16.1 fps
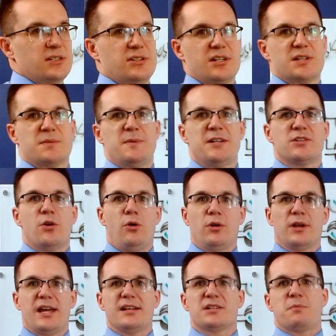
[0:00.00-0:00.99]
just means hole
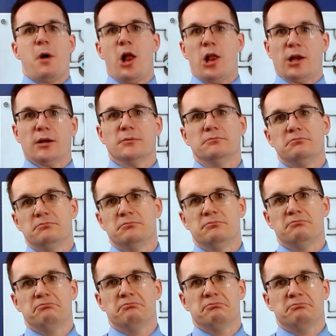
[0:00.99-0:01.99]
gets smaller.
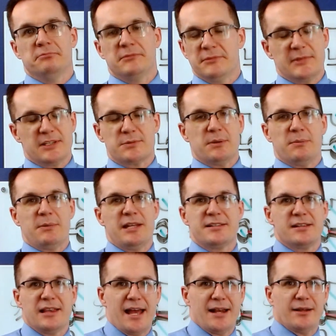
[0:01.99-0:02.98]
That's what it means
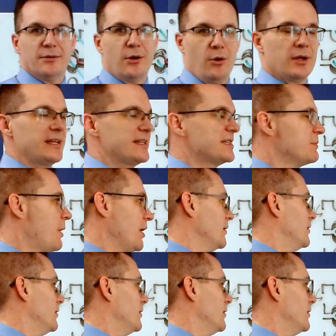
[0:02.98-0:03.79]
in Latin, hole gets smaller.